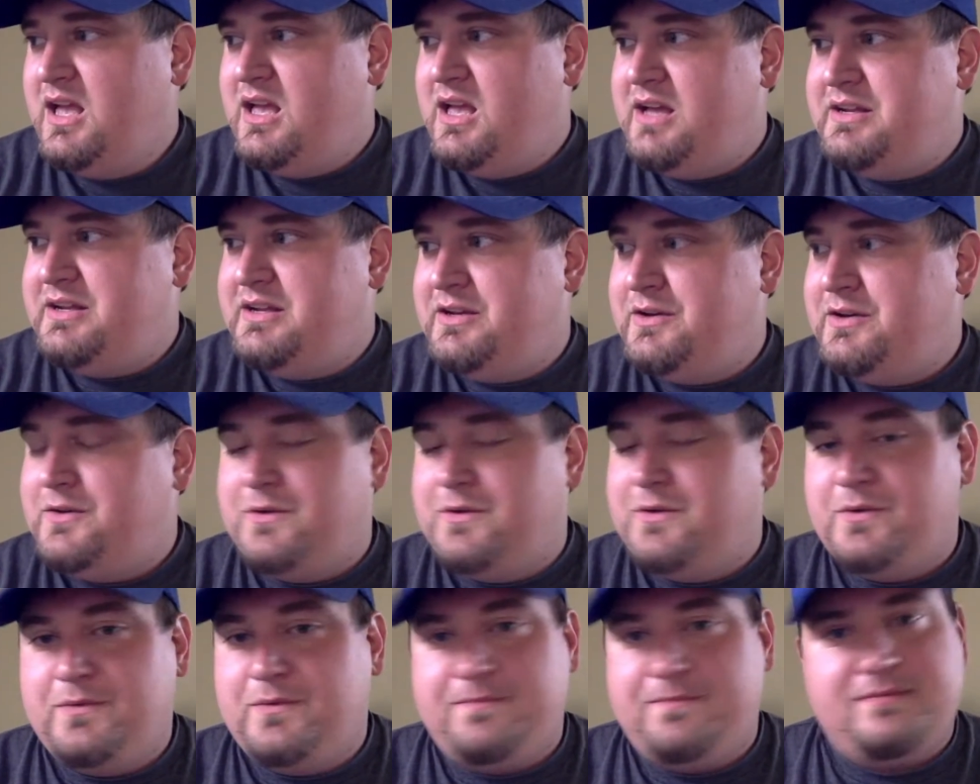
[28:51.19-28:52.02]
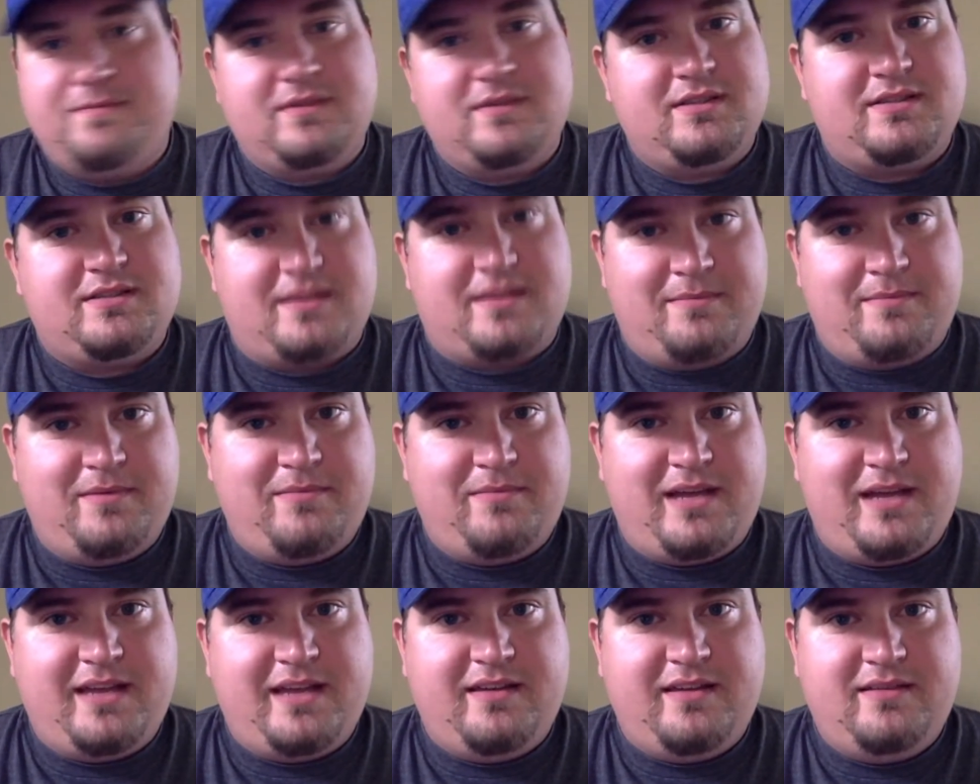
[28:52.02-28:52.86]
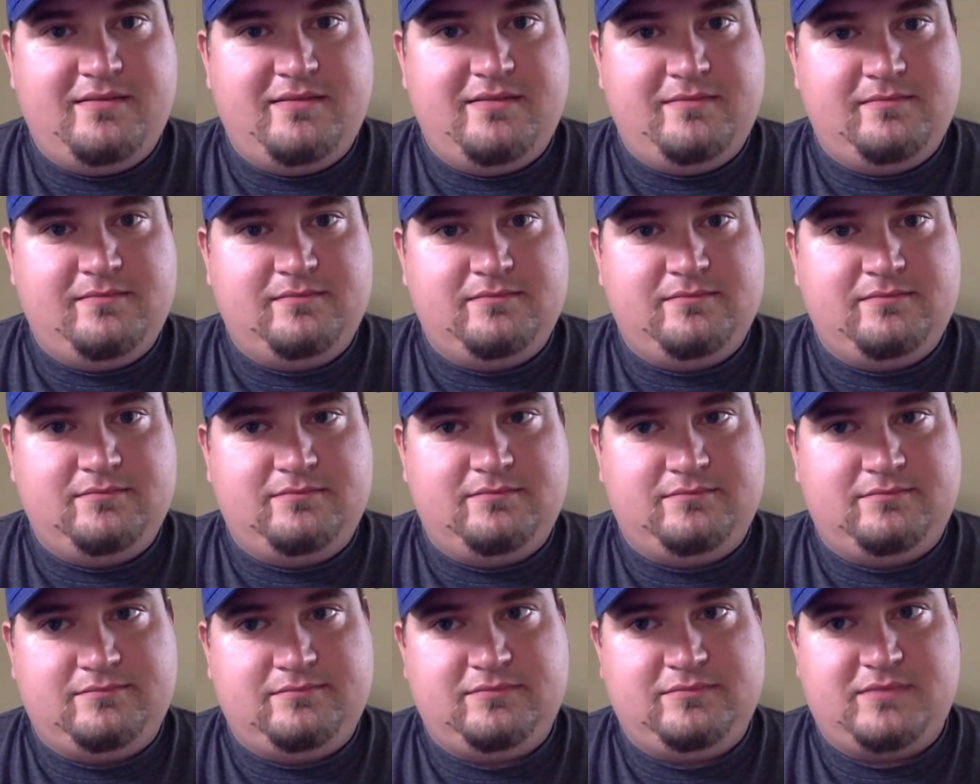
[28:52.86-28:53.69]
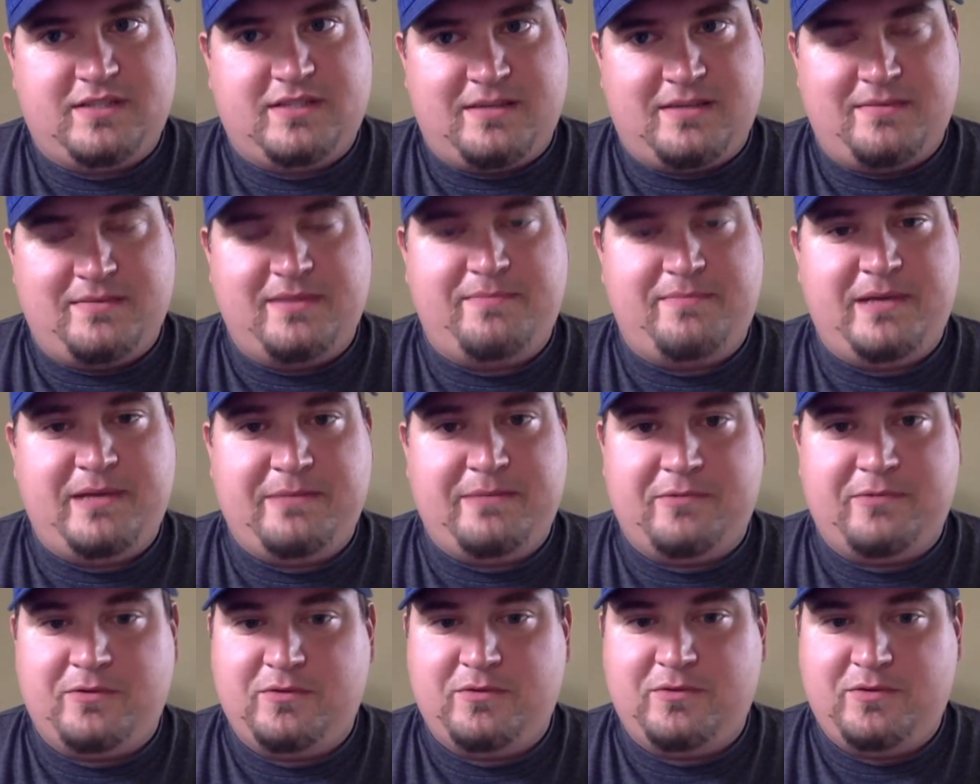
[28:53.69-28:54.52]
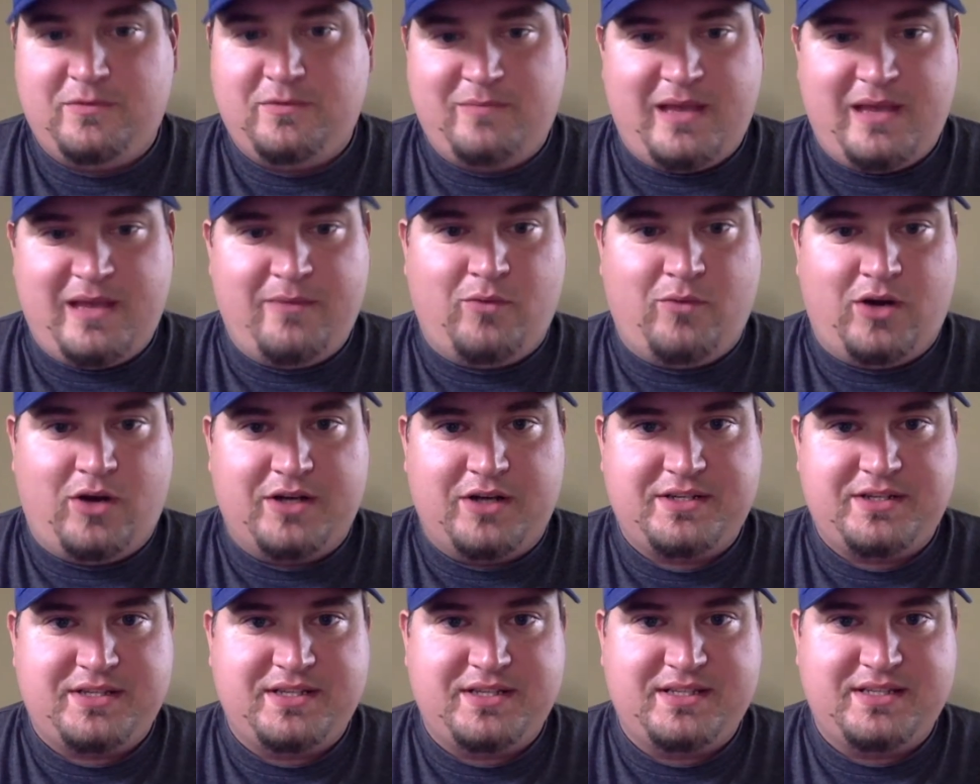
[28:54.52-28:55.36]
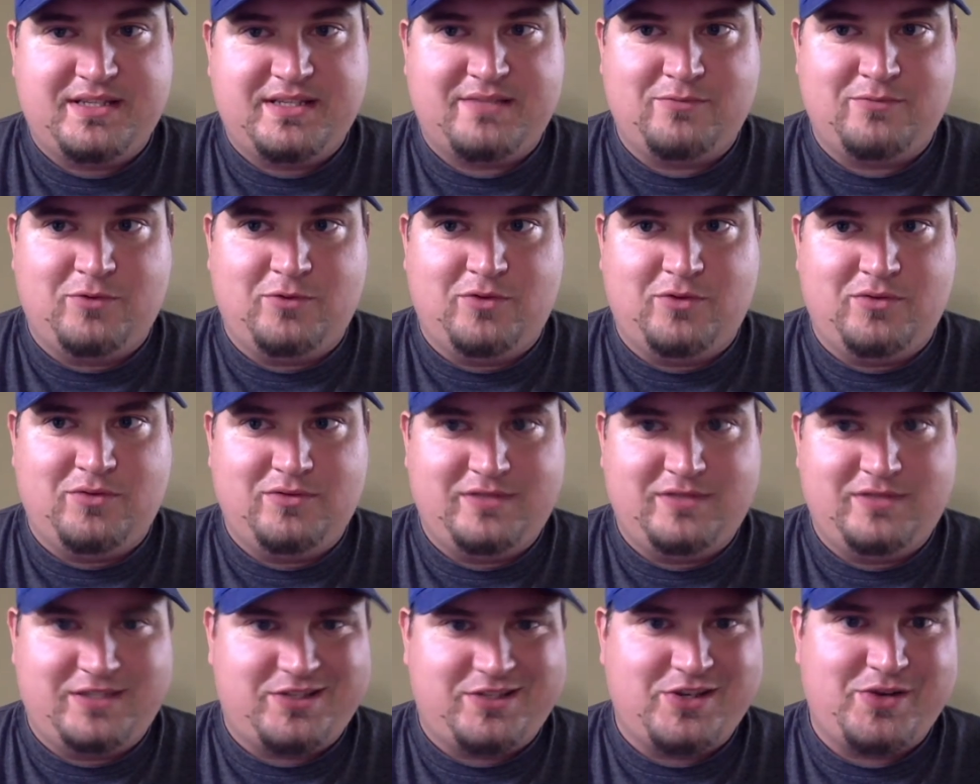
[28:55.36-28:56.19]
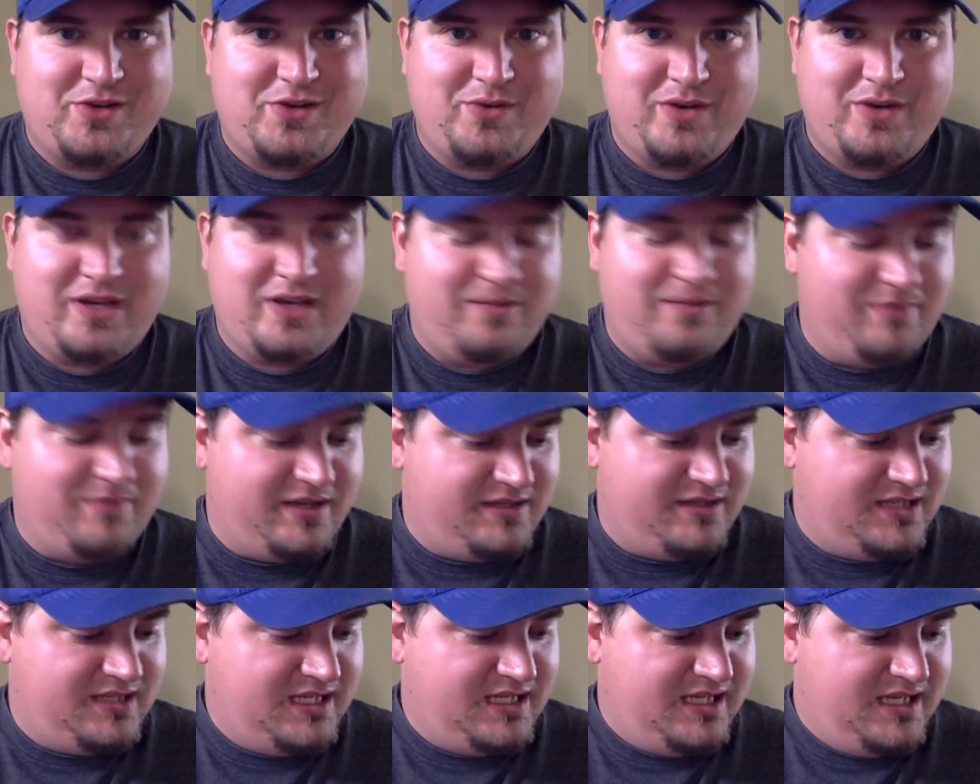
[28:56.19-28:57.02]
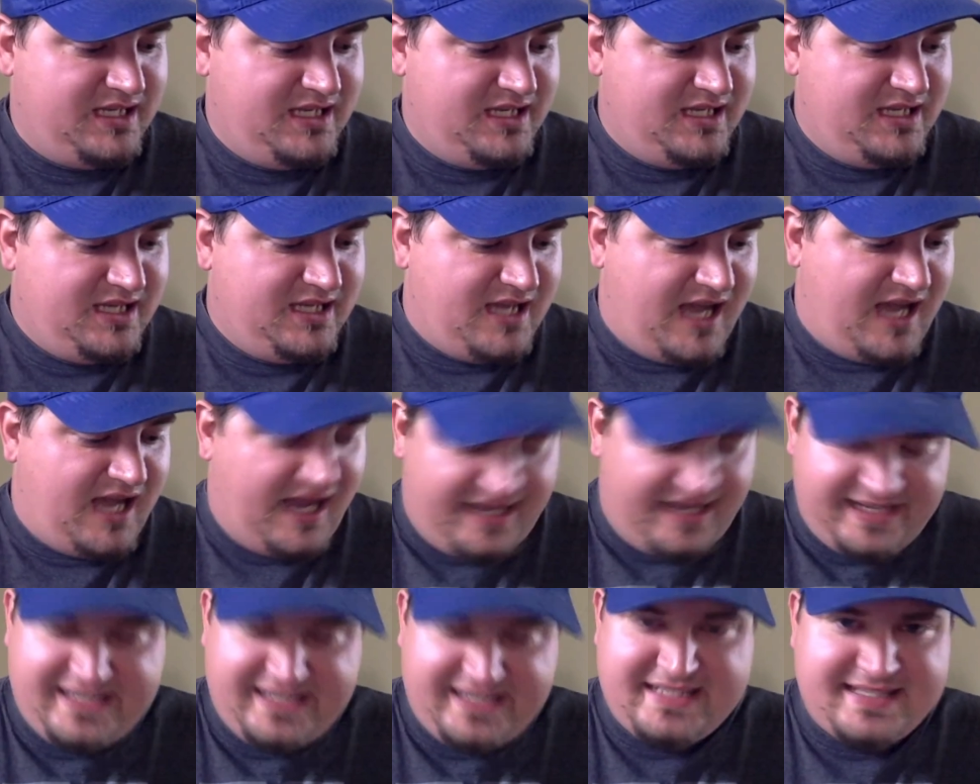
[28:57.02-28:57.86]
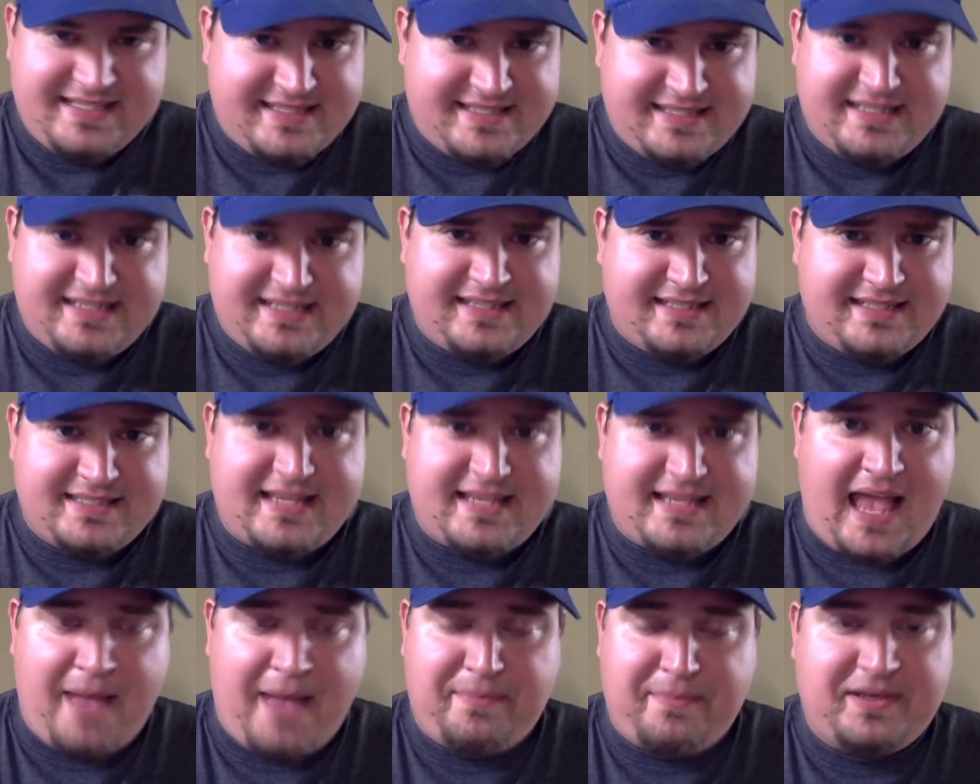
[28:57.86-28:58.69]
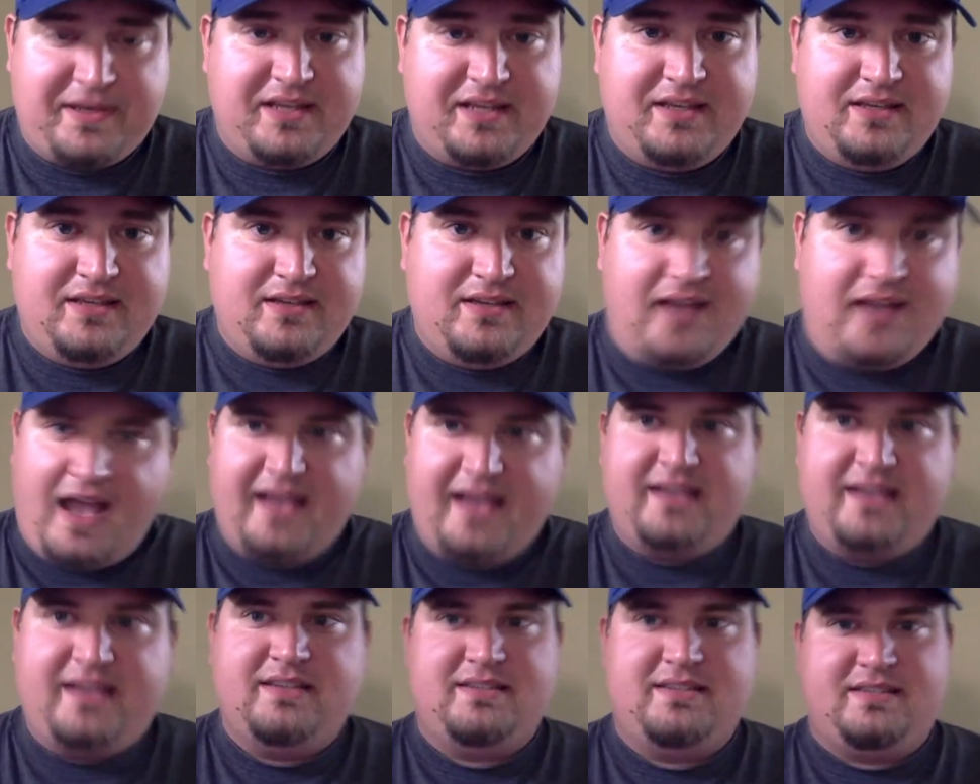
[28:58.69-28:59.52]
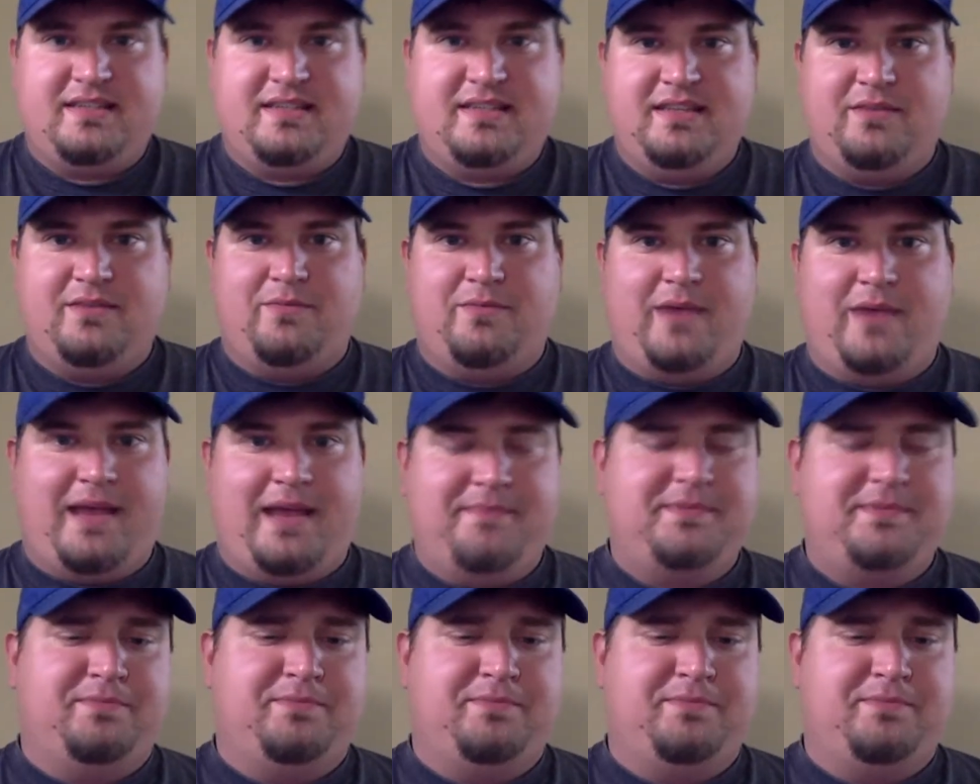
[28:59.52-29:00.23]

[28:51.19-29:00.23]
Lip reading: I know some of the people who may watch this will disagree, but I can see this happening. I can see the Rams